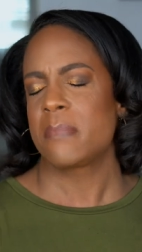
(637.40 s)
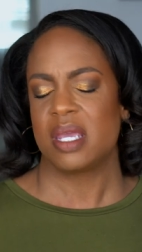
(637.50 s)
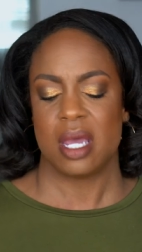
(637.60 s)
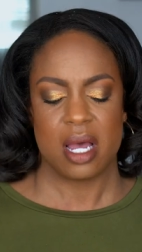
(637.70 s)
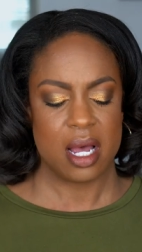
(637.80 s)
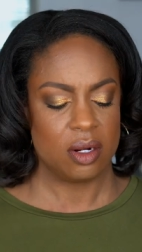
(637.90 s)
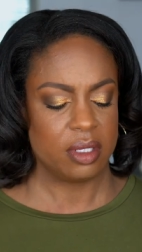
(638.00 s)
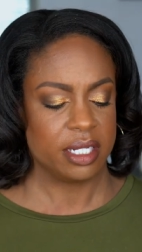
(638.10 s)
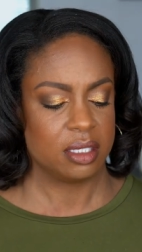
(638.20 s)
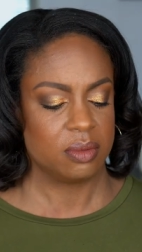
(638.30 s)
Yeah, I
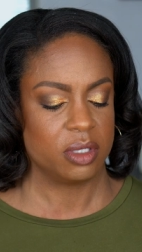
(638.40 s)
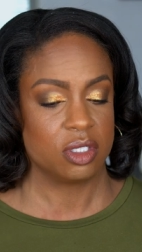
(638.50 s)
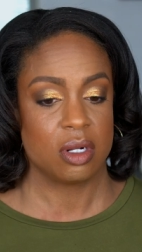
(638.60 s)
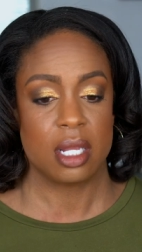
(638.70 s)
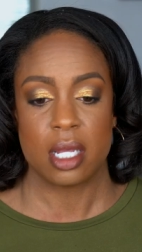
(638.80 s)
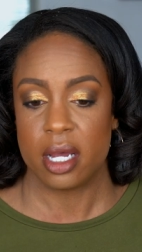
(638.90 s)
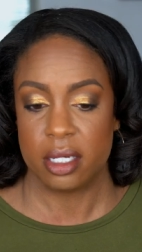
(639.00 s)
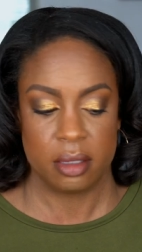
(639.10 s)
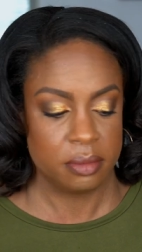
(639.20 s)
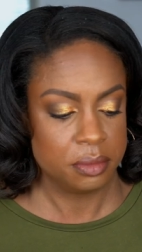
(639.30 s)
don't like this mister. I
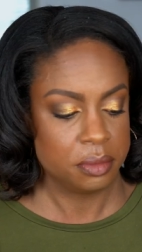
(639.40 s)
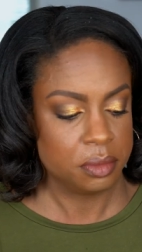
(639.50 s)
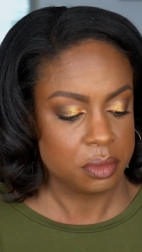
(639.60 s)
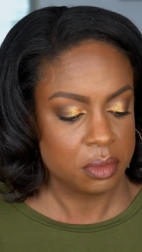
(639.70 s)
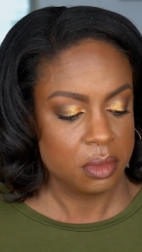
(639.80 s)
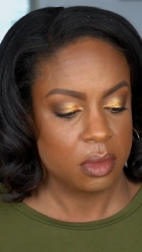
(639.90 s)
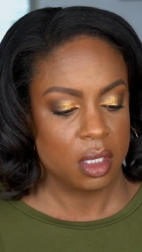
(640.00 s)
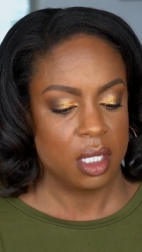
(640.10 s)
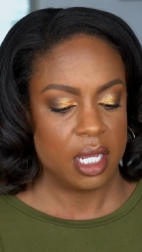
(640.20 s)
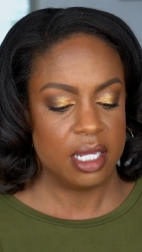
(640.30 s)
lied.
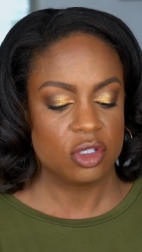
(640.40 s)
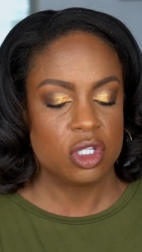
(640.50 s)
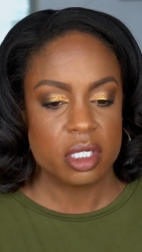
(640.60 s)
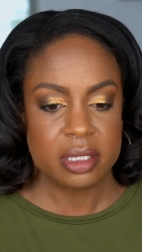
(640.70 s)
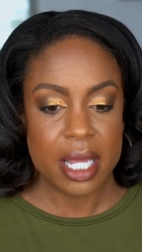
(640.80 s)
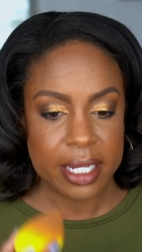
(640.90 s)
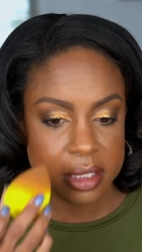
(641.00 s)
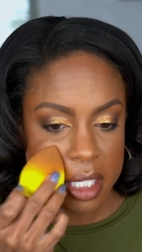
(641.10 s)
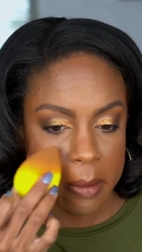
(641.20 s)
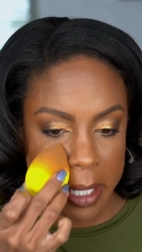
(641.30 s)
It looks like
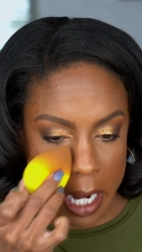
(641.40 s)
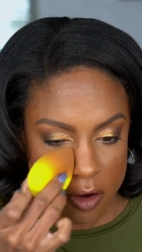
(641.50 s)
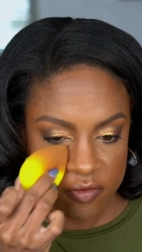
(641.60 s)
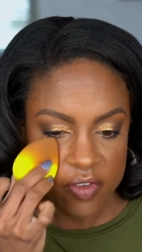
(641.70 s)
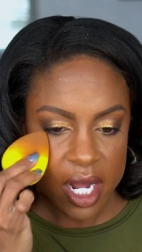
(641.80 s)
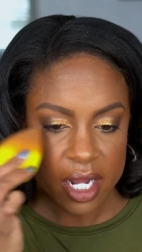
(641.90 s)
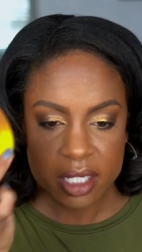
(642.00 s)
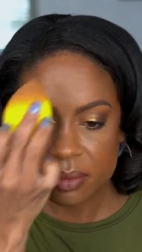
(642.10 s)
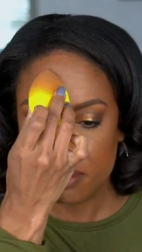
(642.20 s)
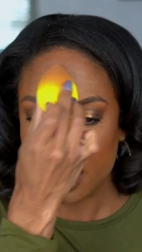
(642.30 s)
it's coming out
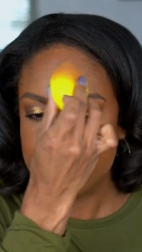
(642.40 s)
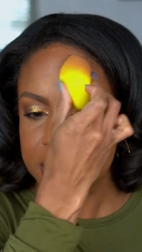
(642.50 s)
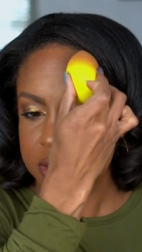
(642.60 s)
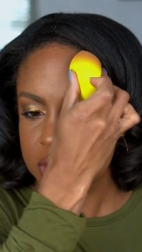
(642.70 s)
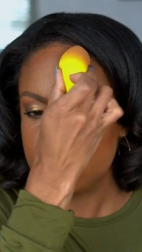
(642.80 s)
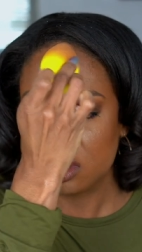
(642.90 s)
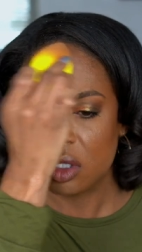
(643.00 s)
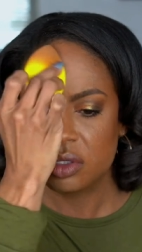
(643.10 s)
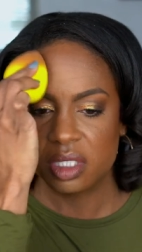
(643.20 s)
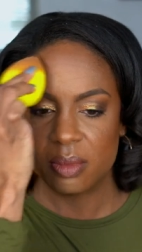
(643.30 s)
fine, but maybe it's too
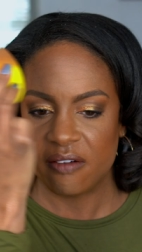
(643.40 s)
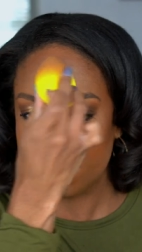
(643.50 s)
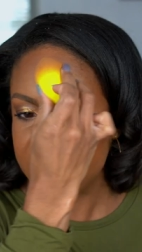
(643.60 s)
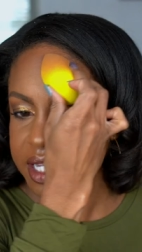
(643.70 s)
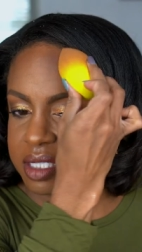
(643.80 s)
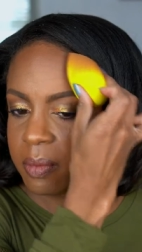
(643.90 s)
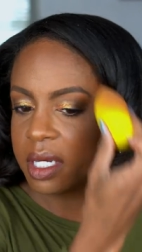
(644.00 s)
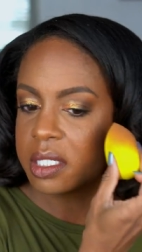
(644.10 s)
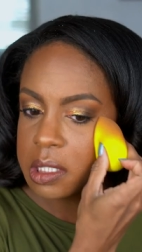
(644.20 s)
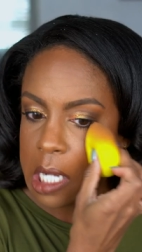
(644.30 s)
close to my face,
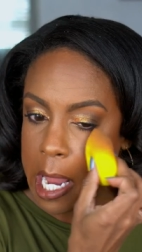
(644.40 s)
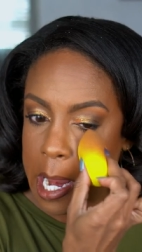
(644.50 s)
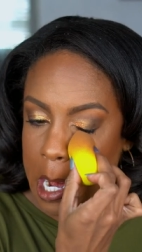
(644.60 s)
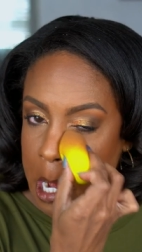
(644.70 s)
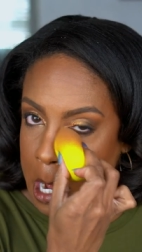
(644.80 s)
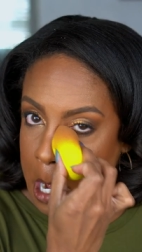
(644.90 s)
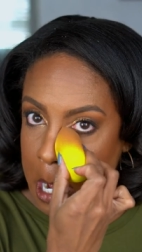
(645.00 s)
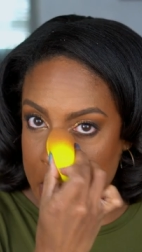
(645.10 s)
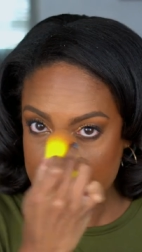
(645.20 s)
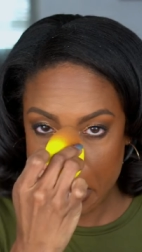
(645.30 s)
but it's like,
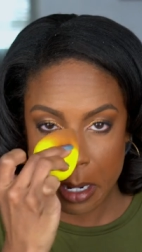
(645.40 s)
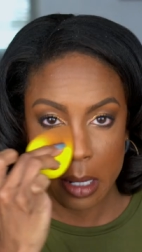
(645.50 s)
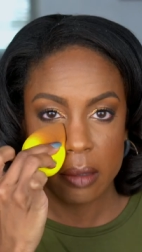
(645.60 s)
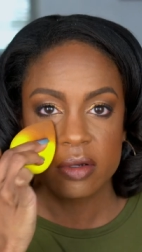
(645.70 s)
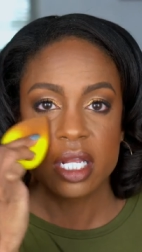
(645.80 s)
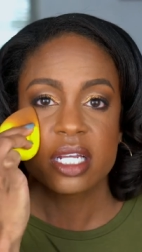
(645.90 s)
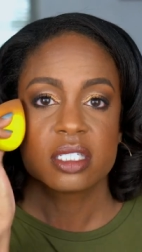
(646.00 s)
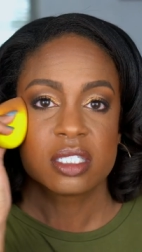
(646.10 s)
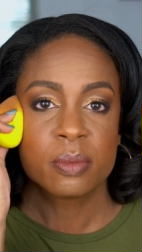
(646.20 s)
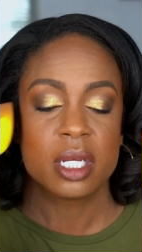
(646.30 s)
I feel like
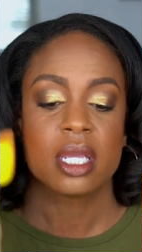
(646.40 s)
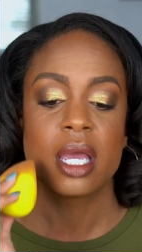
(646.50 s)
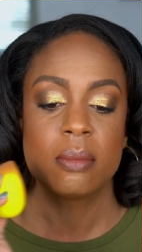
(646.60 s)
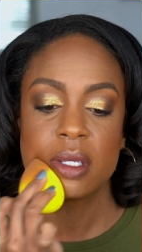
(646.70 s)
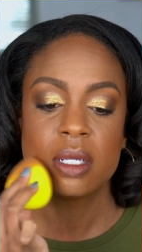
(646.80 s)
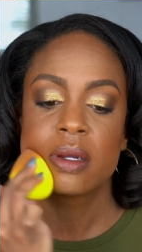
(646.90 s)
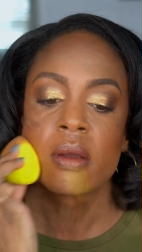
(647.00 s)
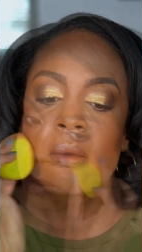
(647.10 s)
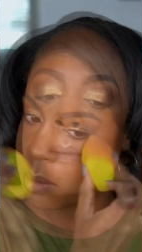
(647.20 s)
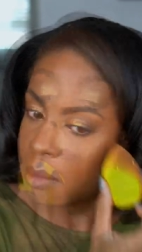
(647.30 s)
it's spitting at me.
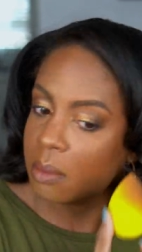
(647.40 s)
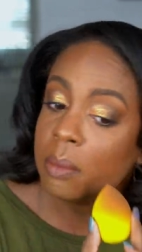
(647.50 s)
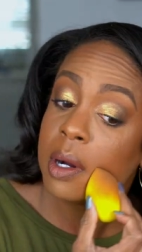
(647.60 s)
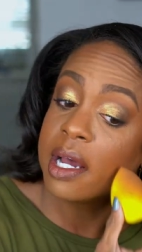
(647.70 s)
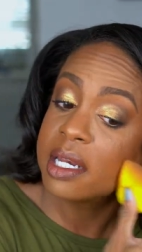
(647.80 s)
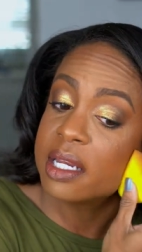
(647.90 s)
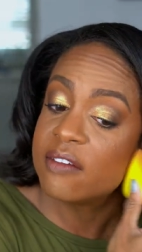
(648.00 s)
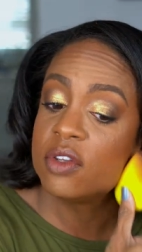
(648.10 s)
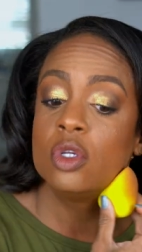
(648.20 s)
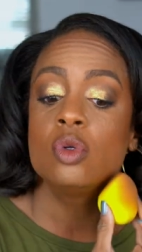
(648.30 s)
But
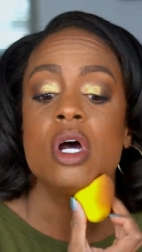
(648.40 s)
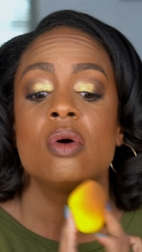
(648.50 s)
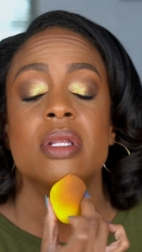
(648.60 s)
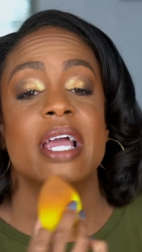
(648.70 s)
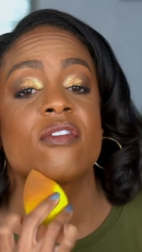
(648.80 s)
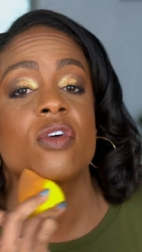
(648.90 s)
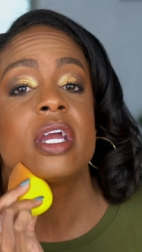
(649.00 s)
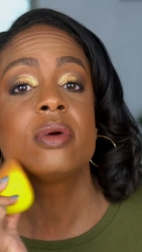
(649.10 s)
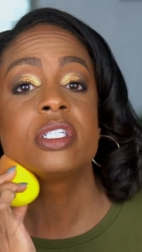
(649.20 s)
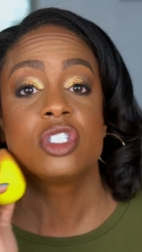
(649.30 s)
if you don't like
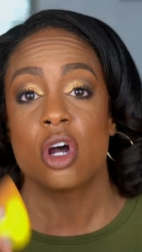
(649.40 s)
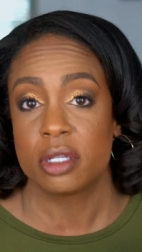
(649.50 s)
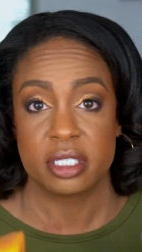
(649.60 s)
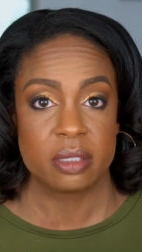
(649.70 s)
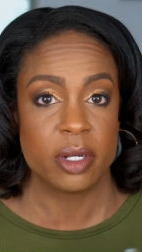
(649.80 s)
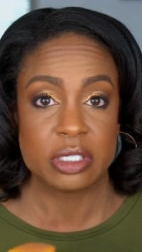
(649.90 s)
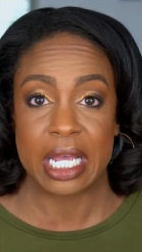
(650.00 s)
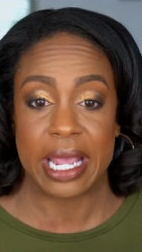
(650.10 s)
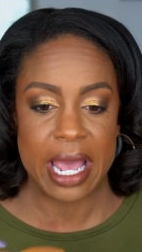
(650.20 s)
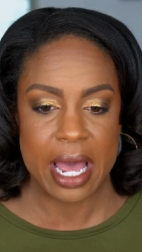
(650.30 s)
fragrance, y'all, this smells
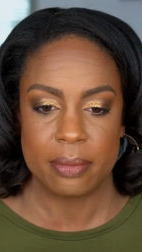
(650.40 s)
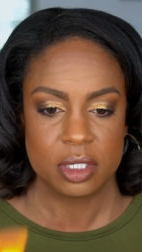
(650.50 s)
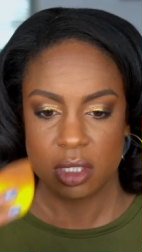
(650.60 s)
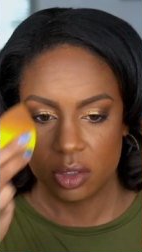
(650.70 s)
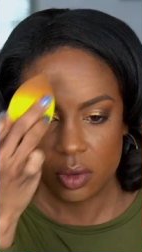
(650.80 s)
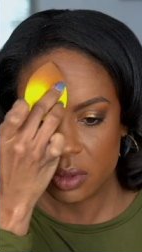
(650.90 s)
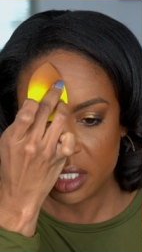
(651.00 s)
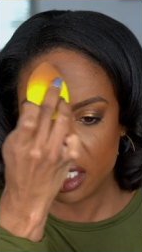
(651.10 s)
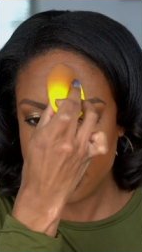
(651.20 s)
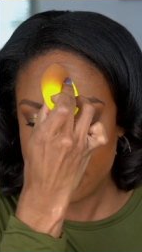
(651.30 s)
like
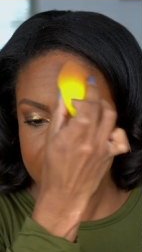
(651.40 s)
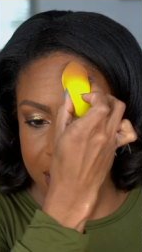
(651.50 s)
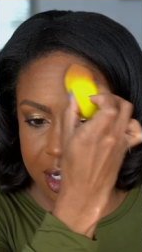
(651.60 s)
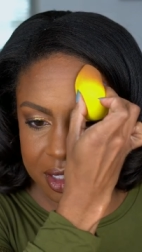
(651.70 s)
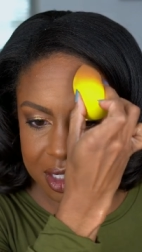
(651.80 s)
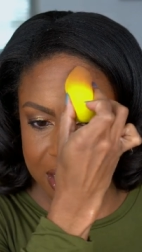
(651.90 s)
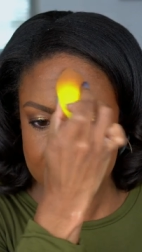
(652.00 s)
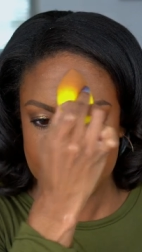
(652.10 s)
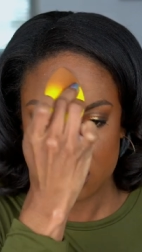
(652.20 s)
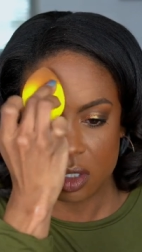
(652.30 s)
absolutely
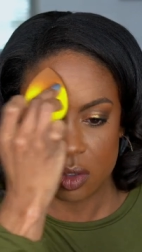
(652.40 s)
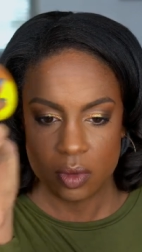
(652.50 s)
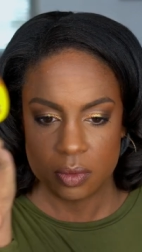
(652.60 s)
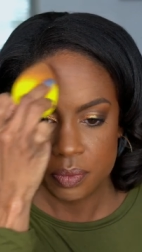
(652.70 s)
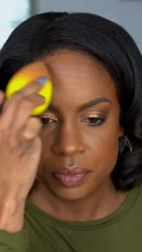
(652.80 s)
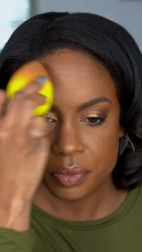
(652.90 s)
nothing. So